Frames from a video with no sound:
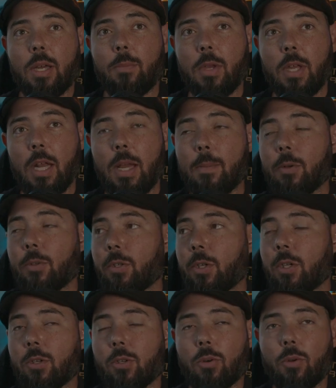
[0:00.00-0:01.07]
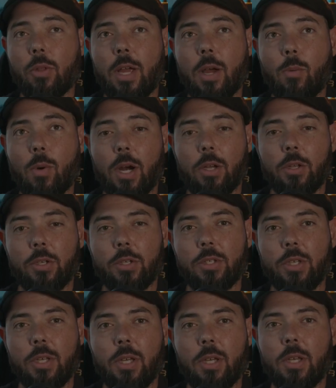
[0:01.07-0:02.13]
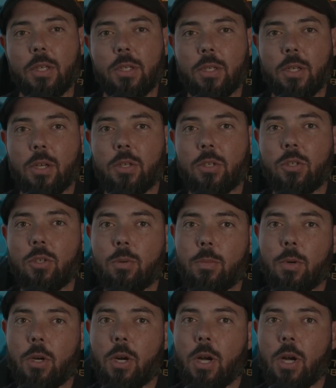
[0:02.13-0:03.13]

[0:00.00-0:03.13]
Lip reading: Being able to control that wirelessly is a super